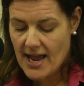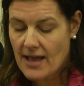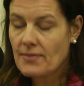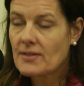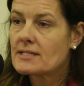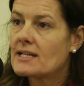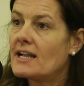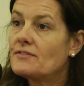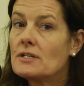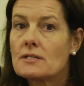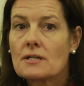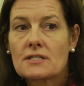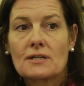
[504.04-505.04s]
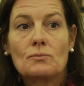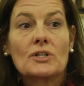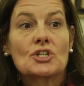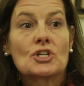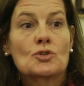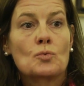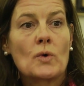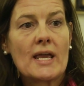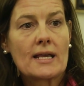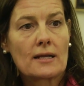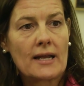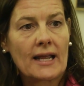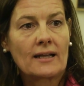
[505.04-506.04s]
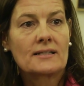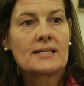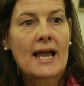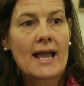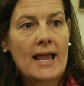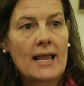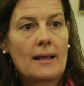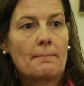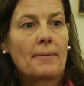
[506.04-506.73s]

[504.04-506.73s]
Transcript: and the safety system which is weakening day